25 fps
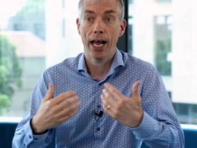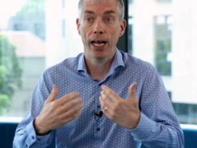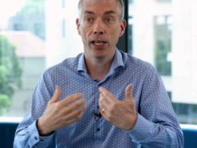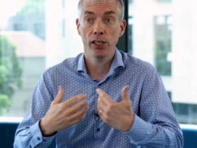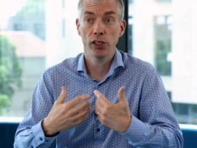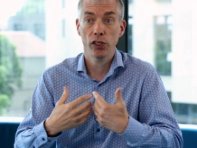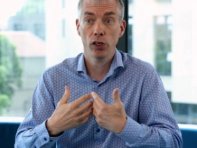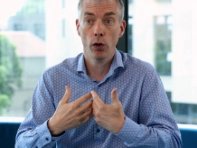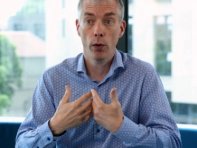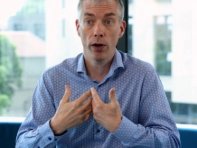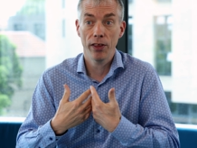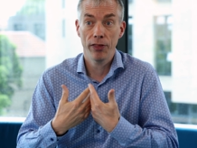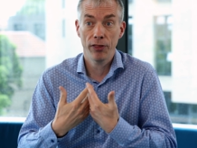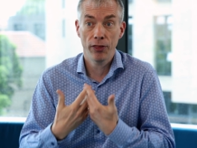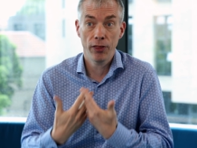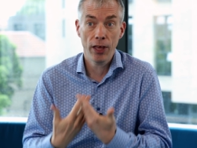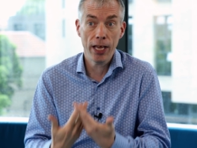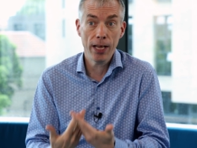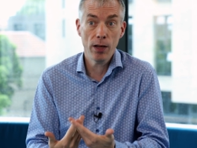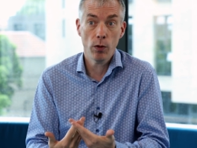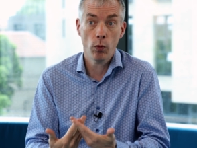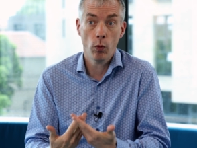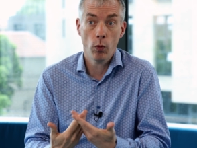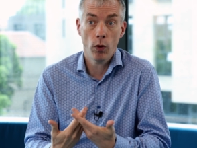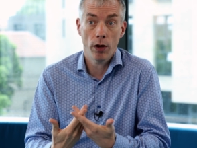And so I
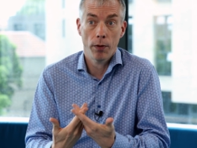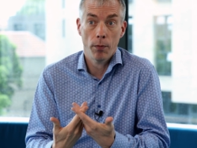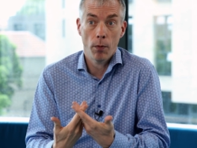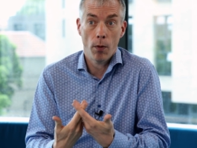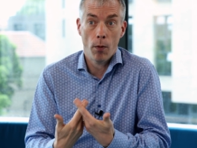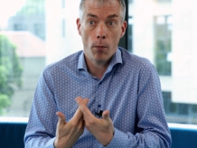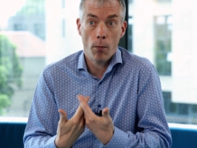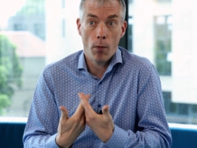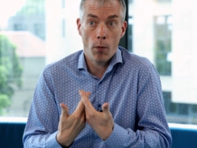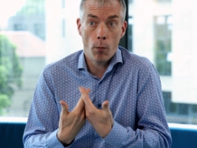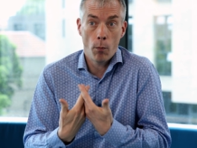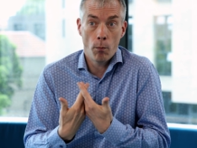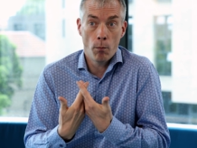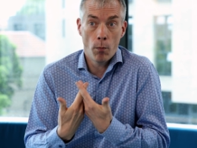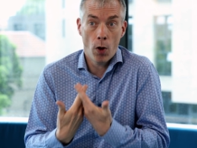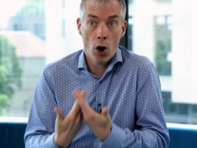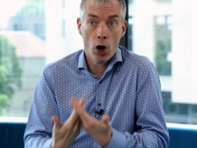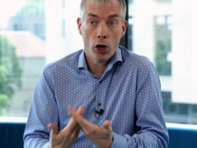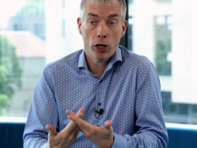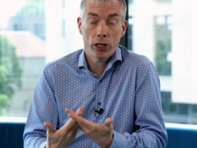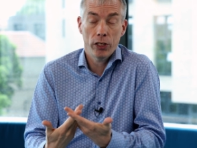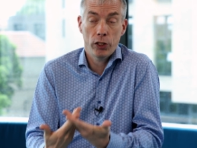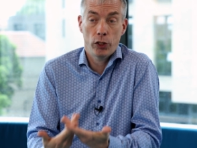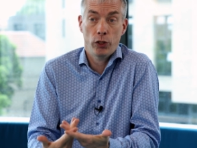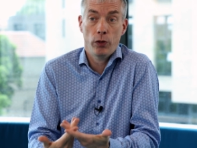think what
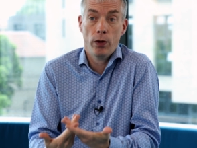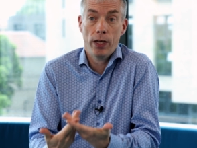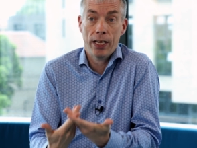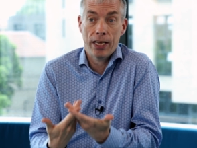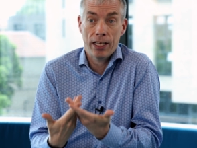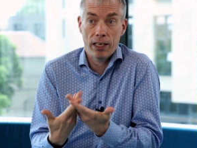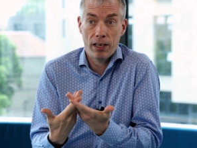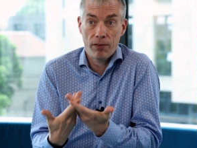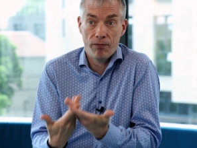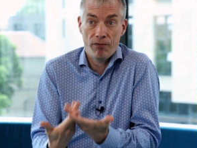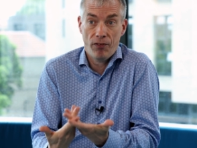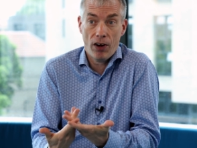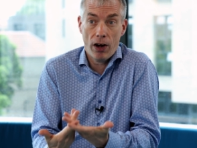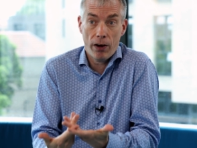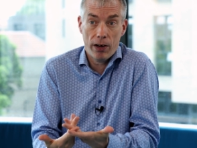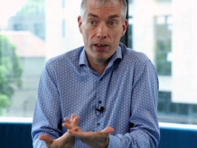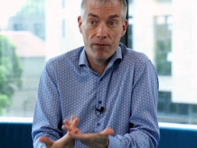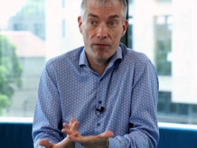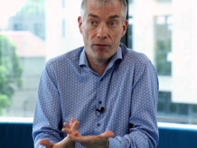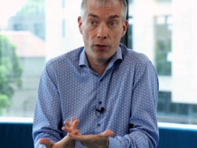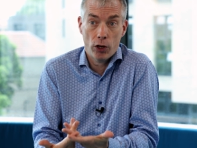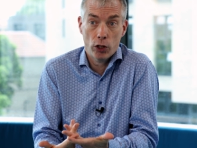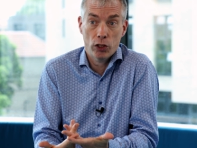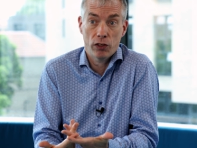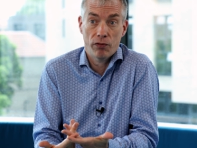Mark is doing in the very
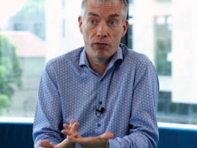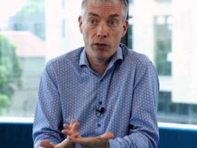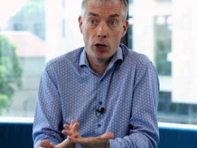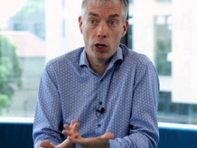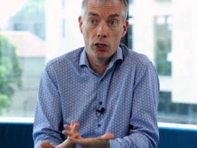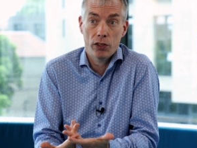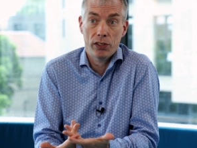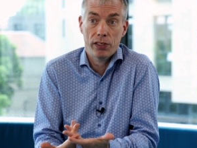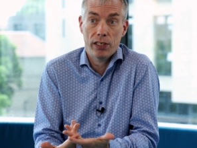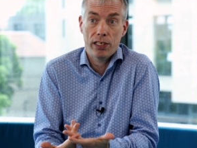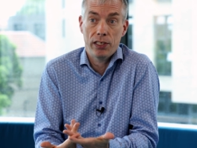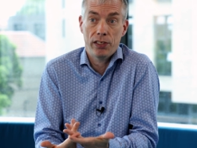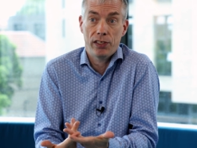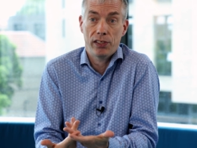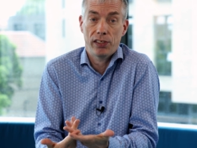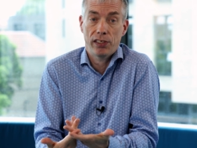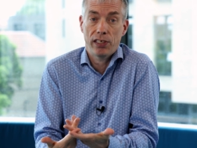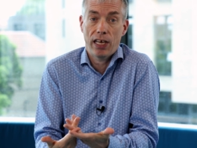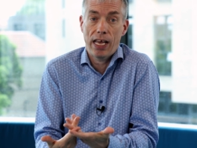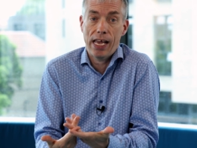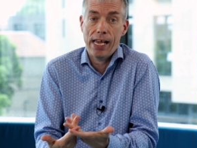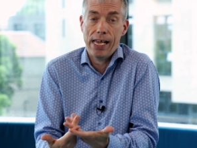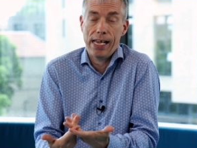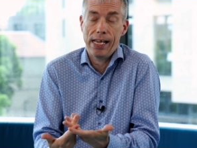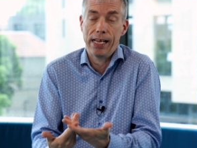first verse is
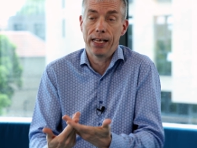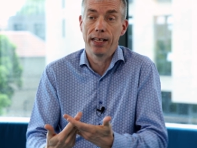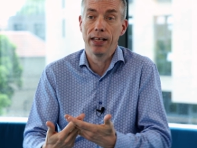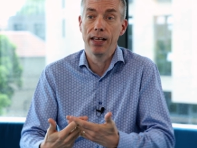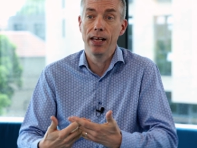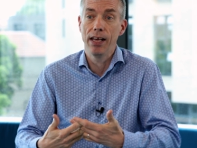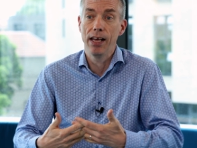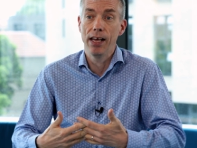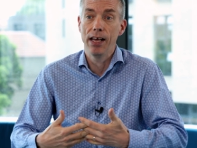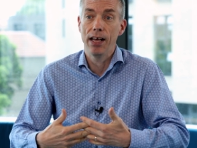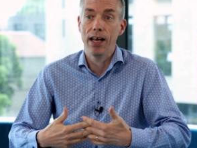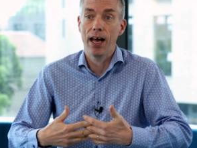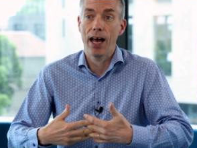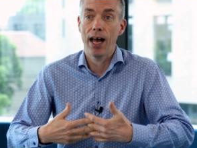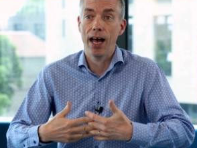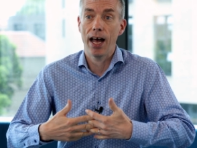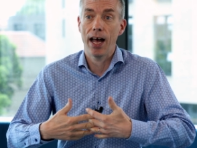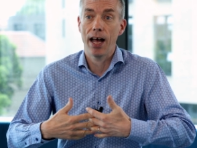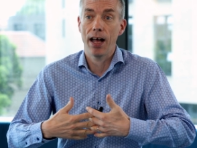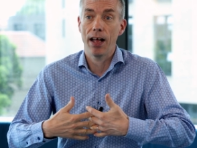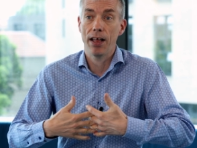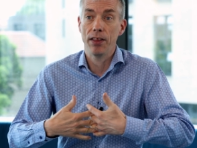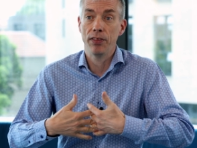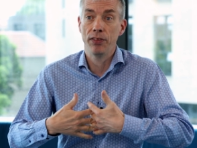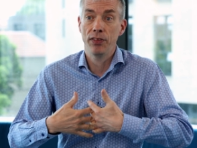saying,
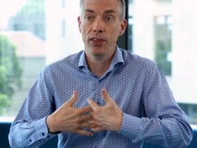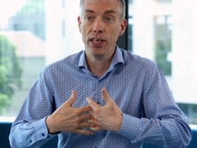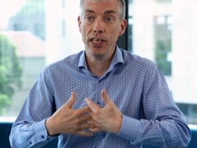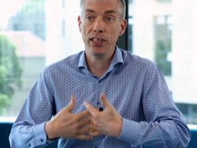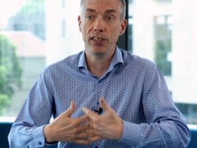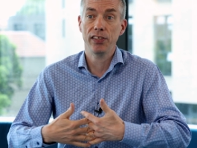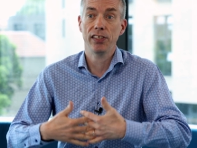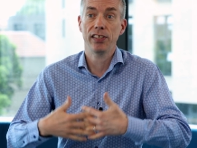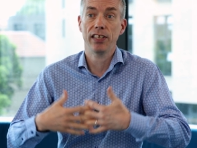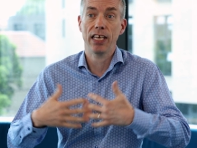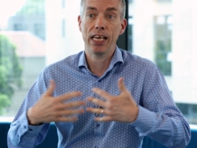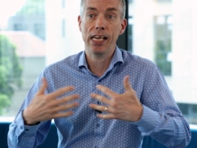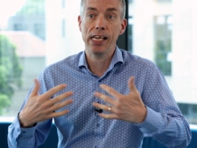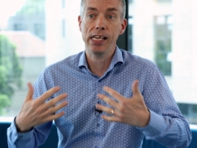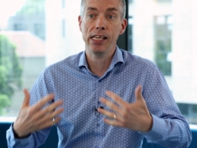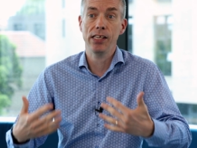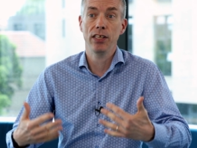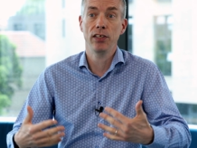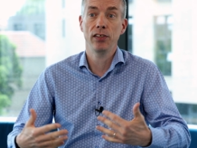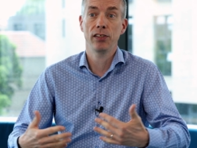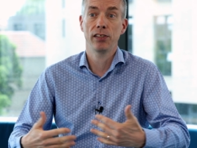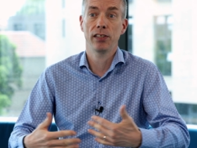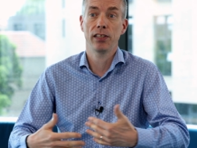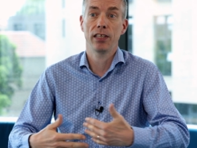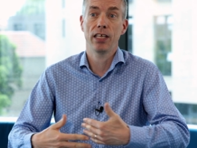this
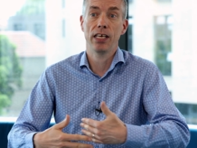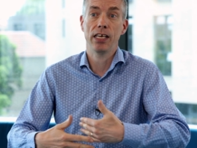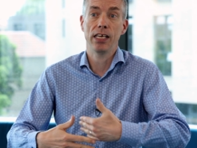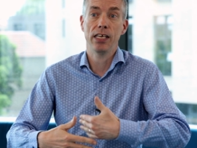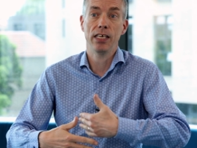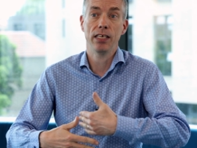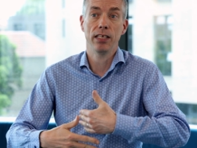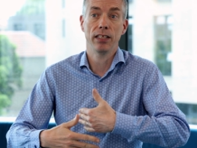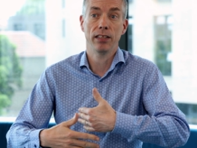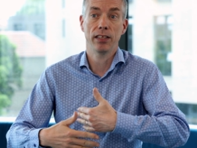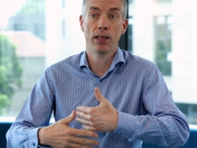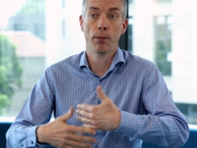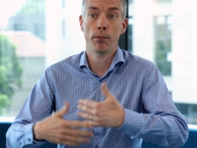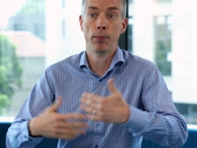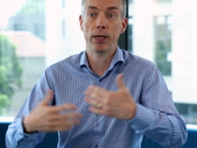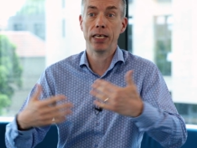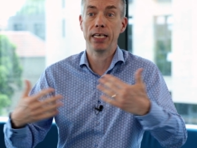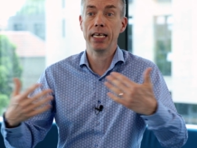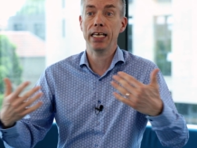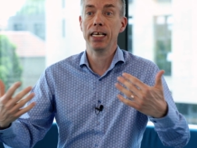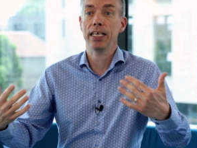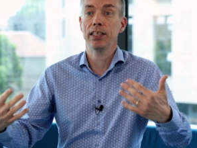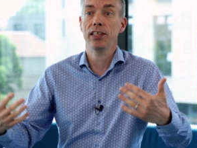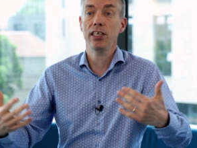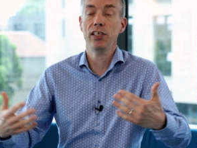is the
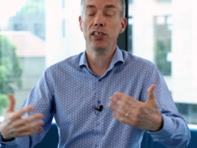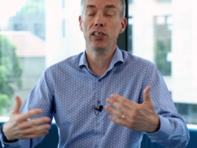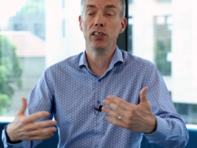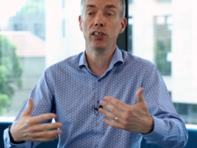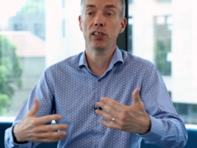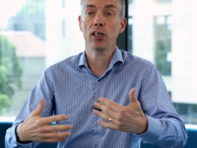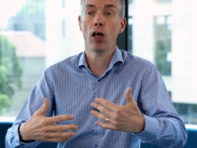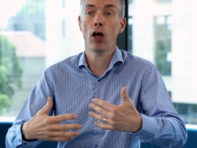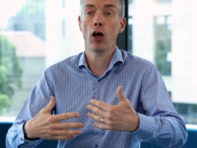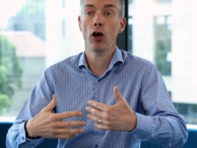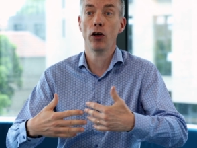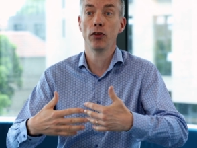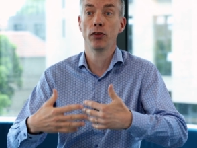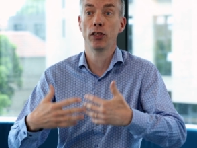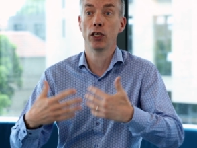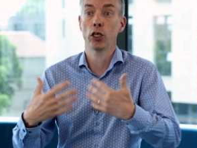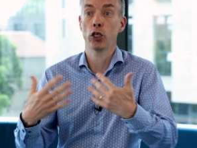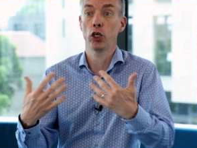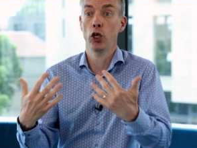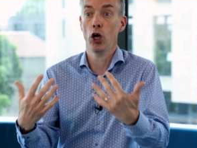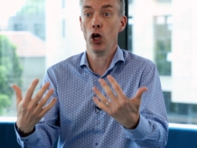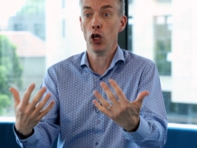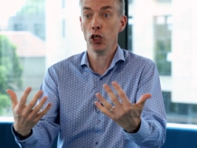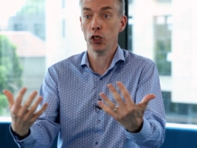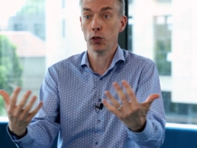beginning. This is how the
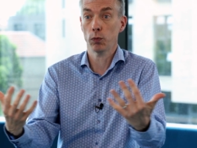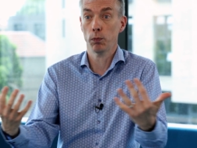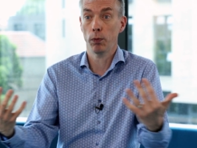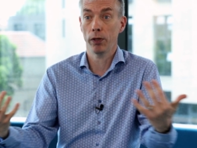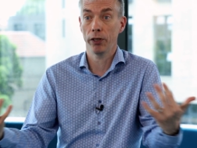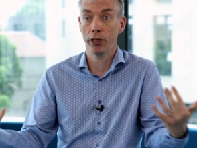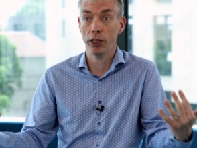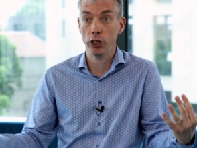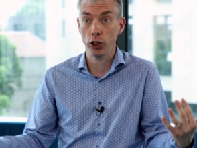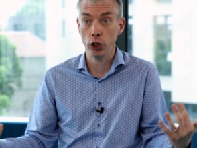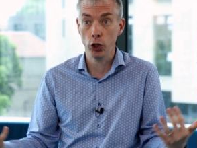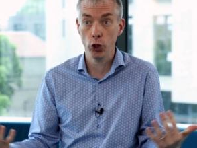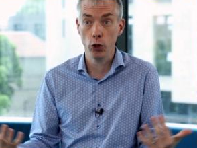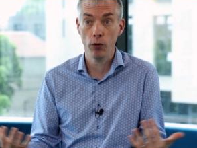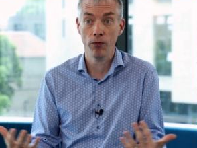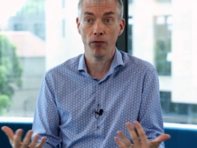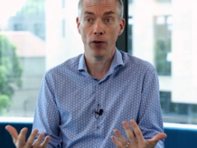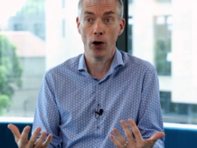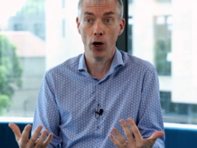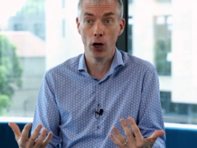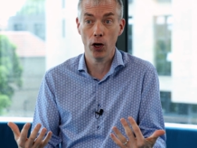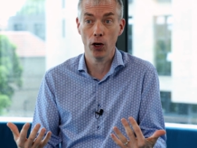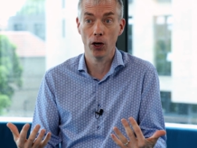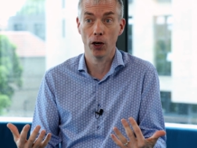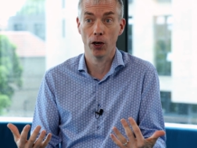gospel that you've
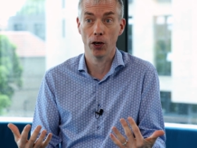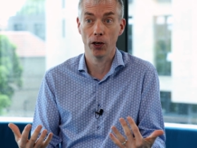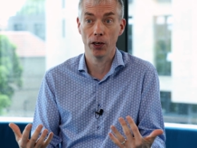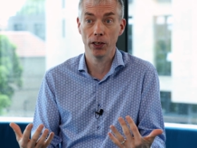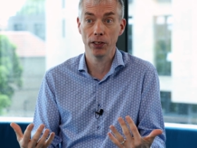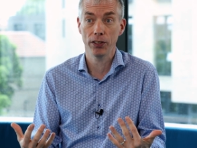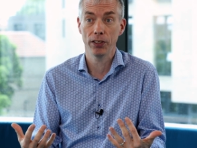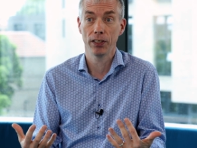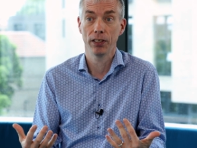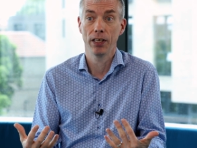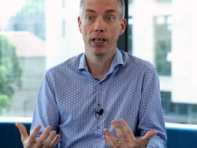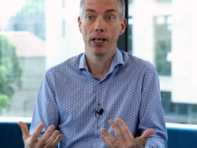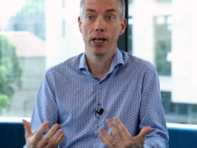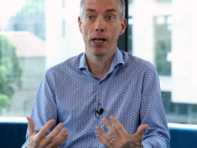heard